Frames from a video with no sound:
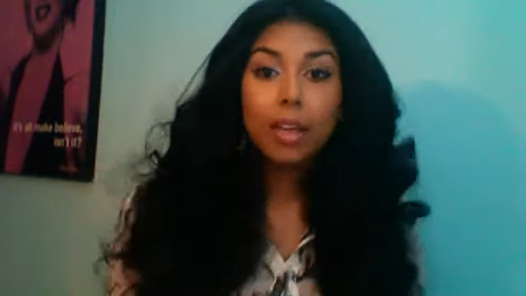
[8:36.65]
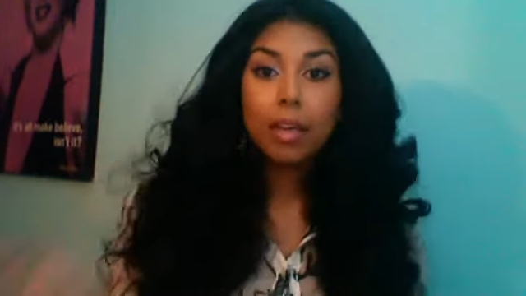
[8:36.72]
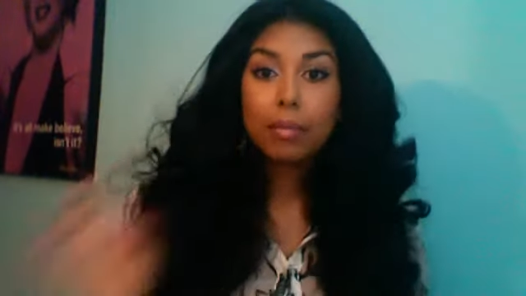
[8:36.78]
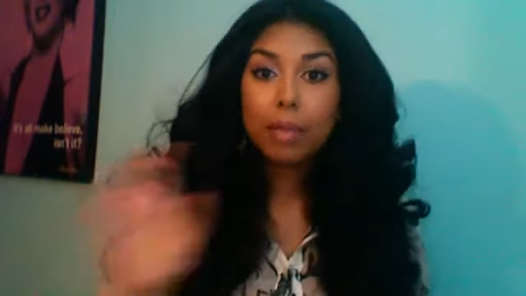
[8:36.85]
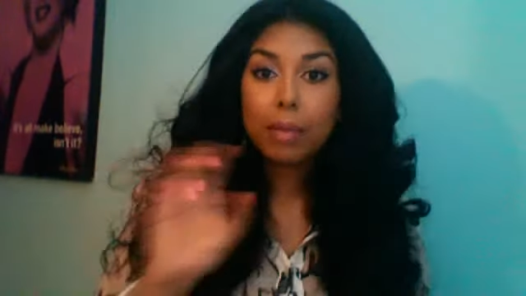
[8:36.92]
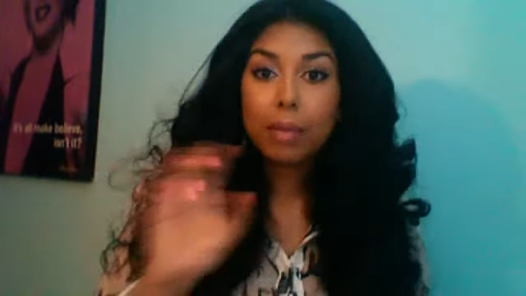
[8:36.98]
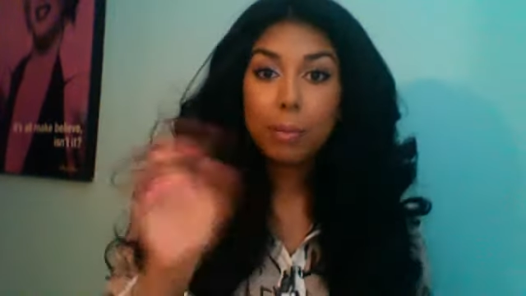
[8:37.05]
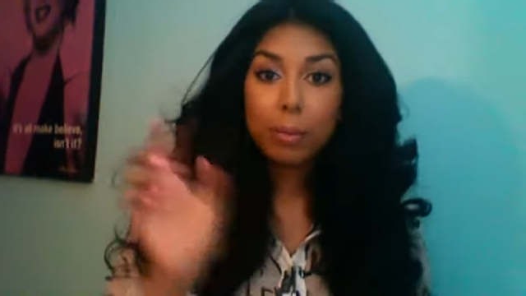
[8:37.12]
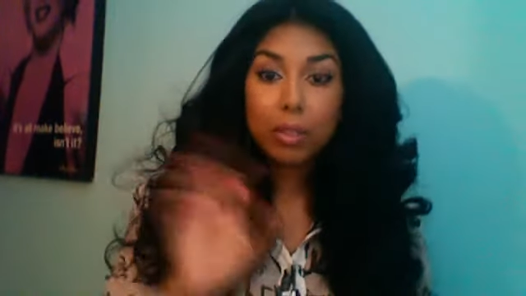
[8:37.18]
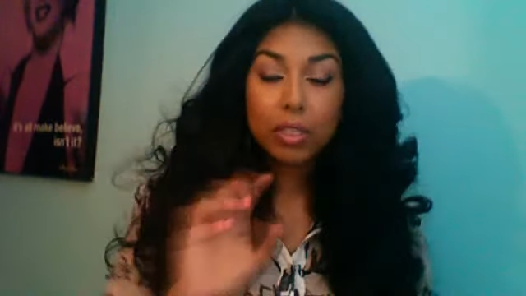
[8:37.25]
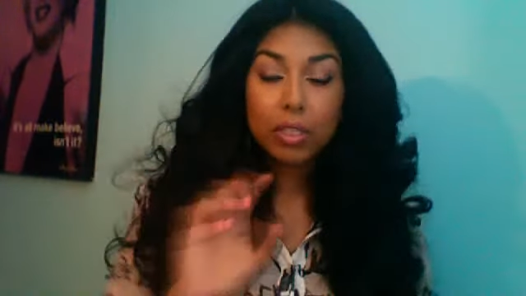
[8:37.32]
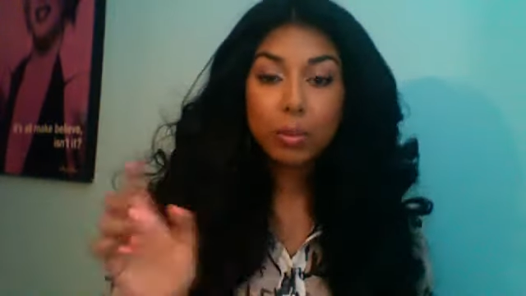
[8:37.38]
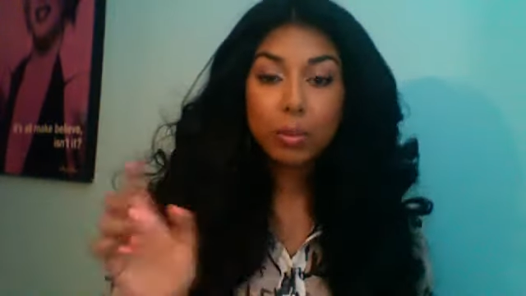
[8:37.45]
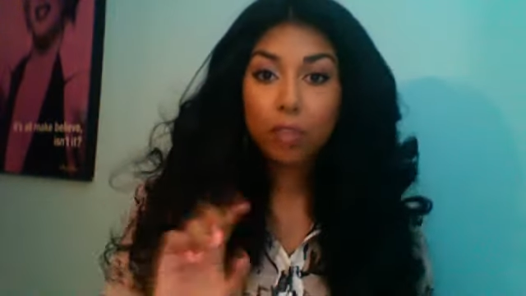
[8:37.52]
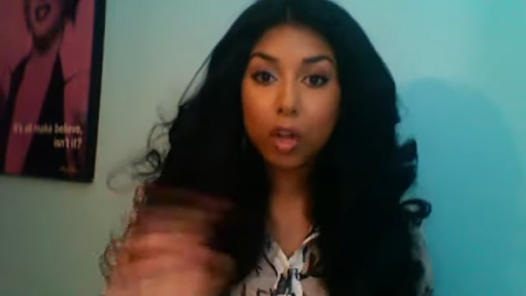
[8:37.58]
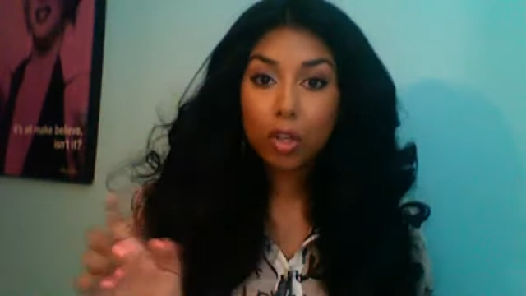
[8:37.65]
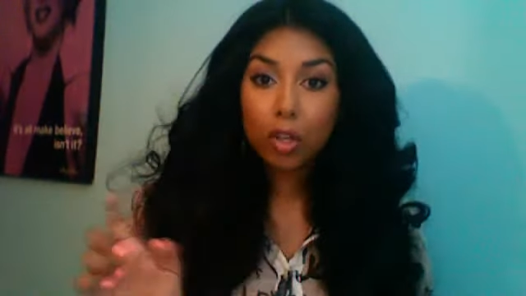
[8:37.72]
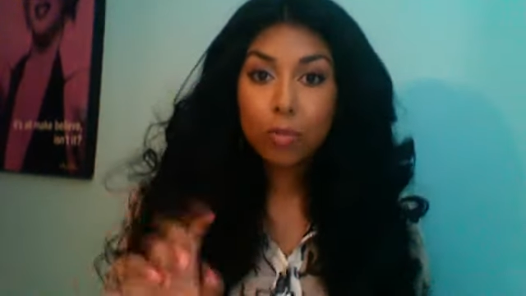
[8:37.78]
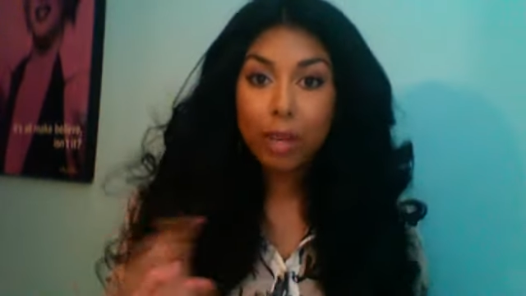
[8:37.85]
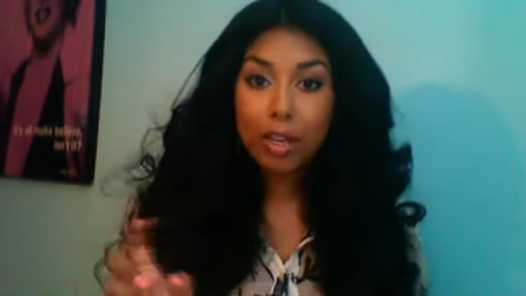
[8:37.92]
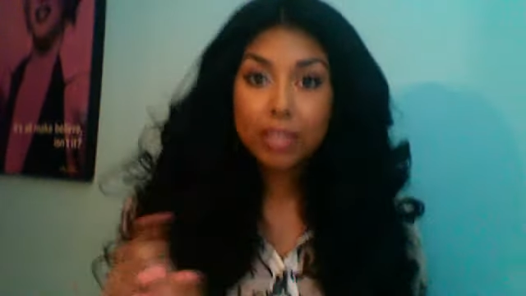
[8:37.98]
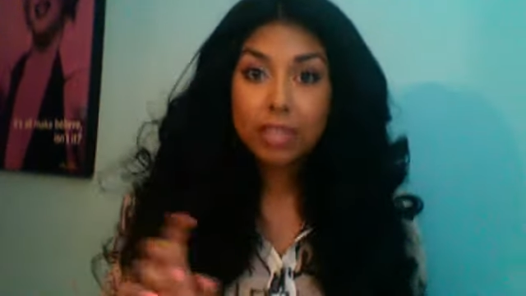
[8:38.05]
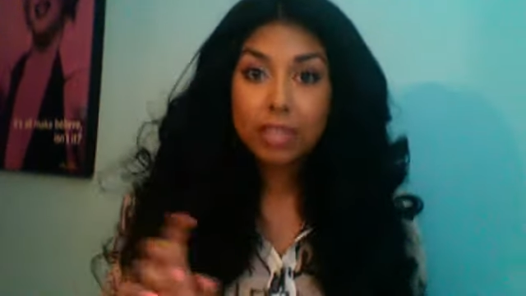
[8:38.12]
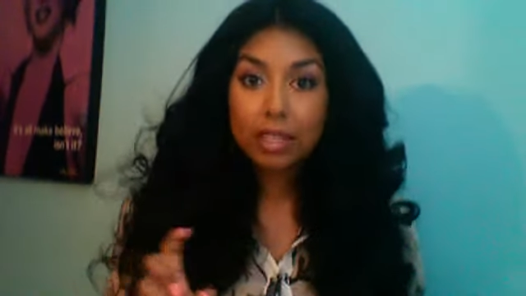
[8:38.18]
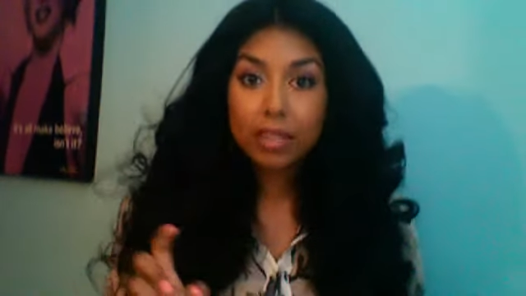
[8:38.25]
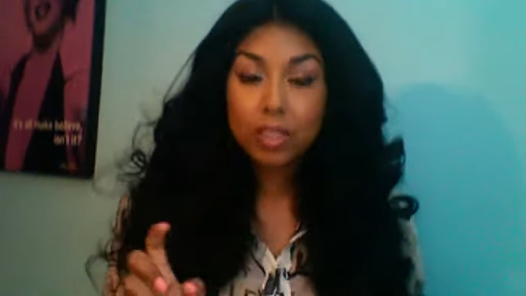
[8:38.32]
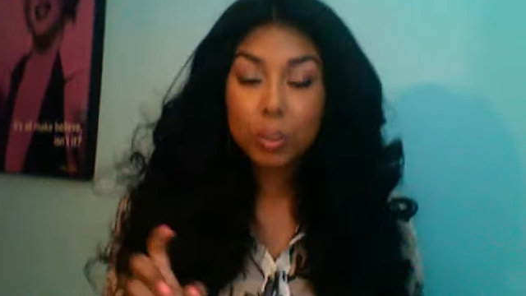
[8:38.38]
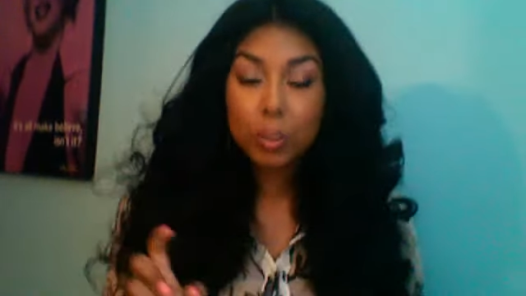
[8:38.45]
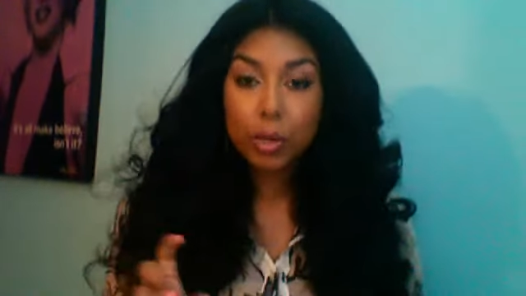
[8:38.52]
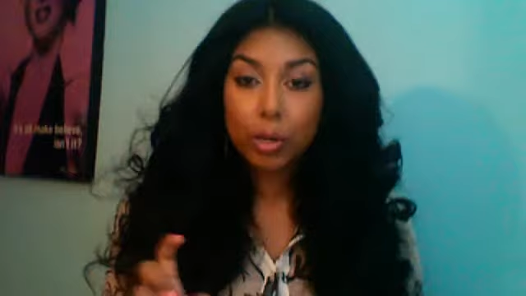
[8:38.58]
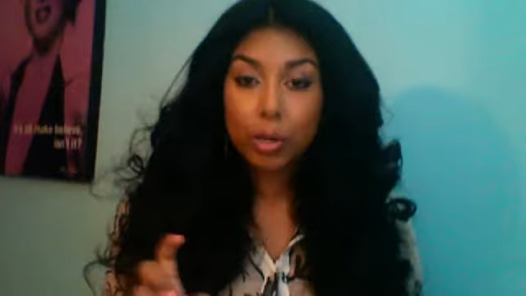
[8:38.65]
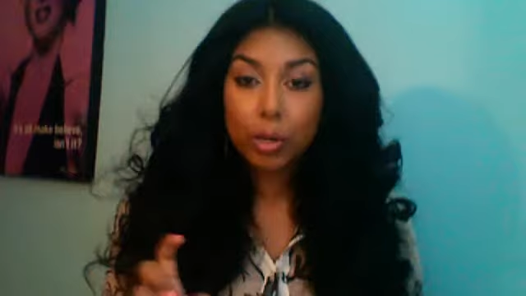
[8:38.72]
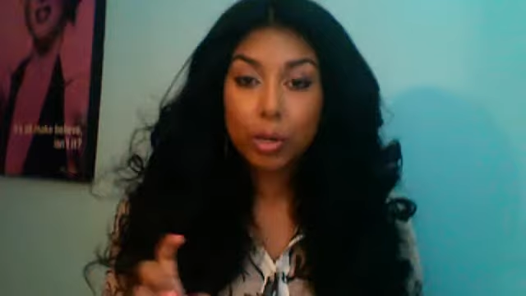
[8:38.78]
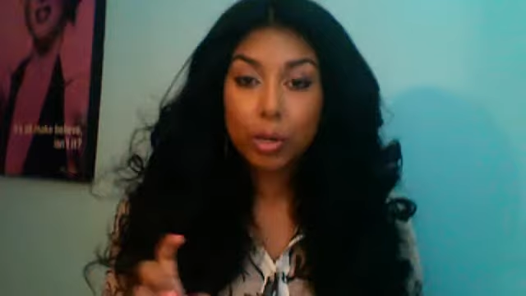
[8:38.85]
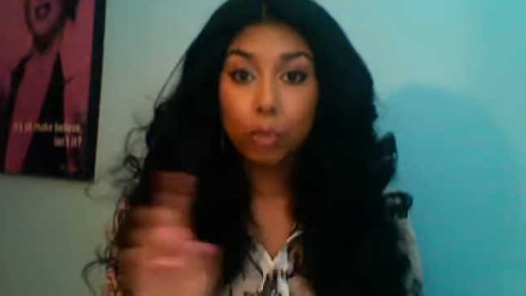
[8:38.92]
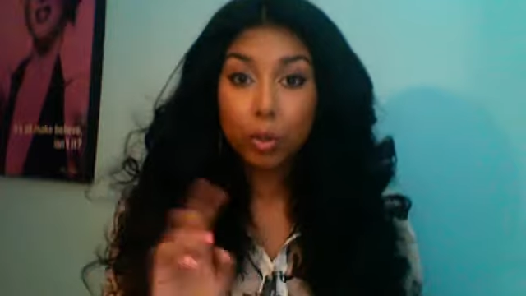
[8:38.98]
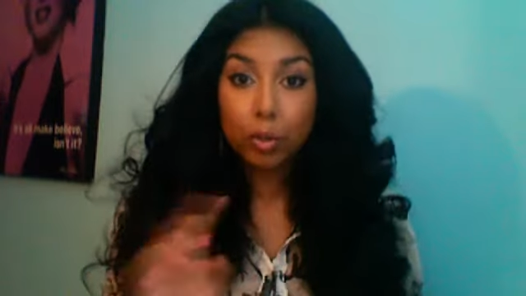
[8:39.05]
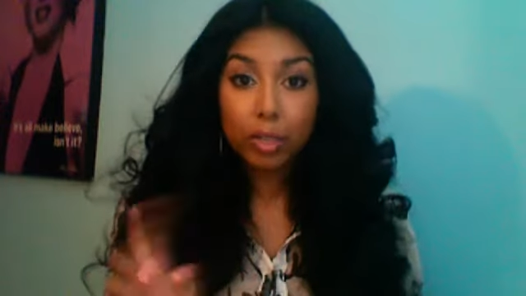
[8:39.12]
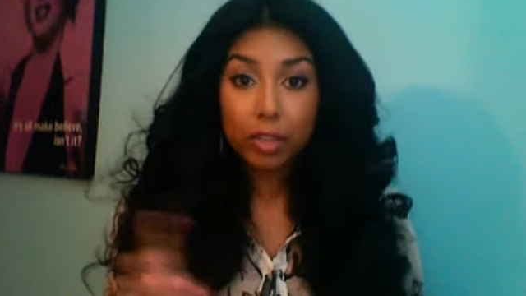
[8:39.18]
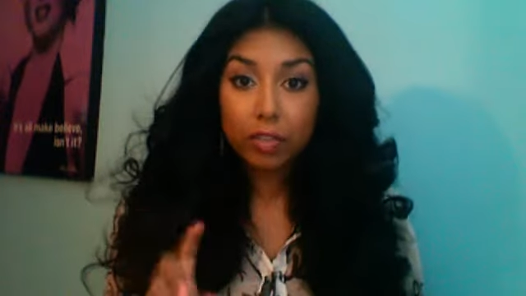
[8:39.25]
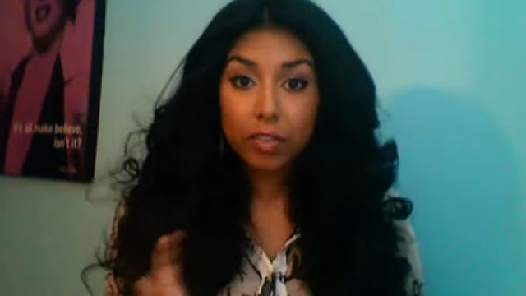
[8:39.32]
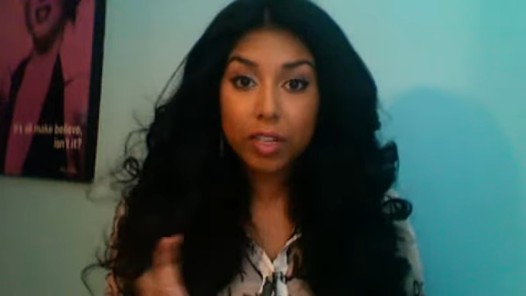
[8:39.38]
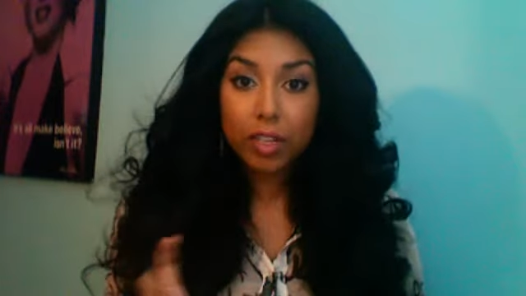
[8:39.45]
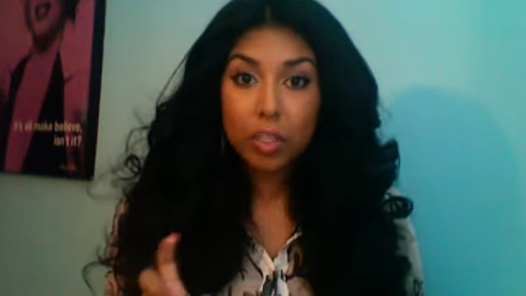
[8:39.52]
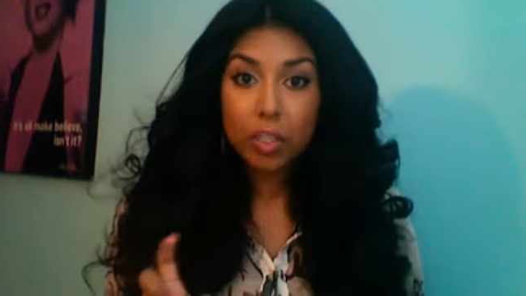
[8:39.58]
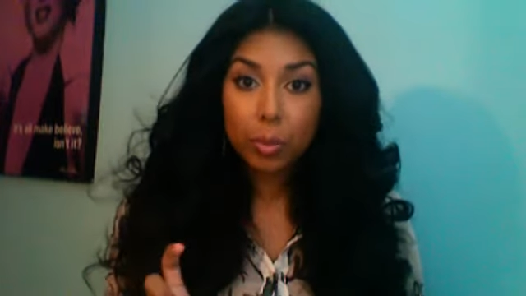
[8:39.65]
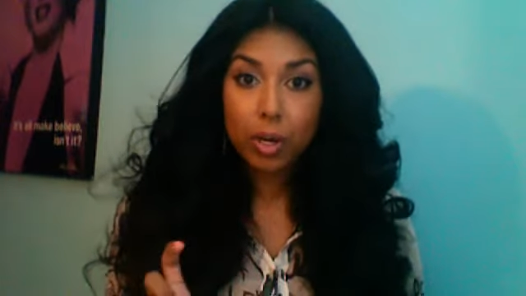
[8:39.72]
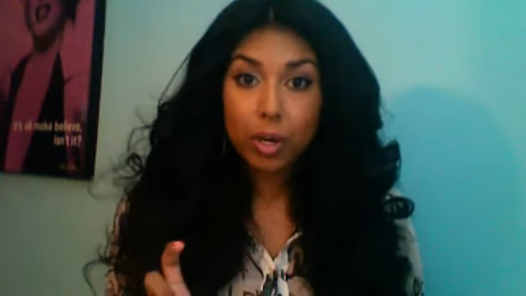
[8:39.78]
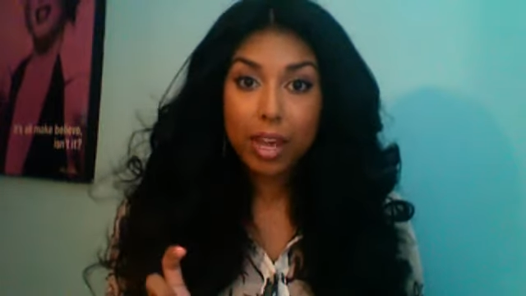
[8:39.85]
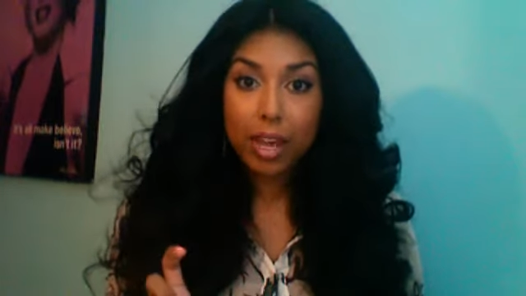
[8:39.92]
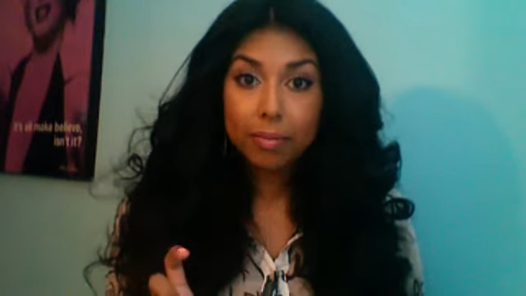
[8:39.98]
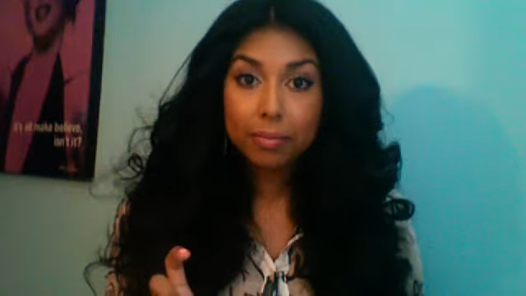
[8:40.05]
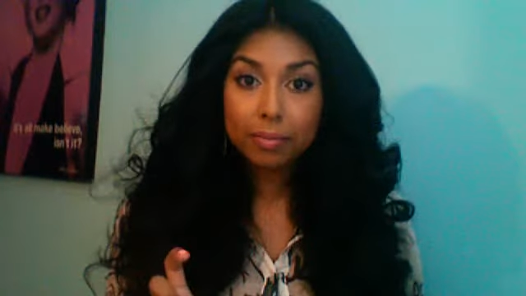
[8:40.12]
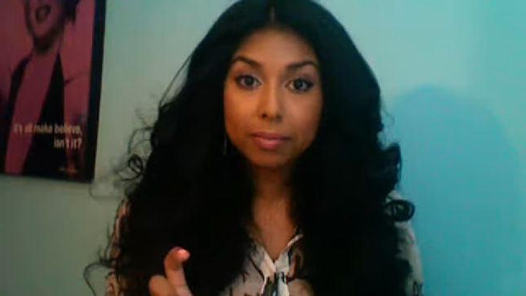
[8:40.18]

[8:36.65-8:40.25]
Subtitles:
Maybe put some volumizing spray or root lifting spray,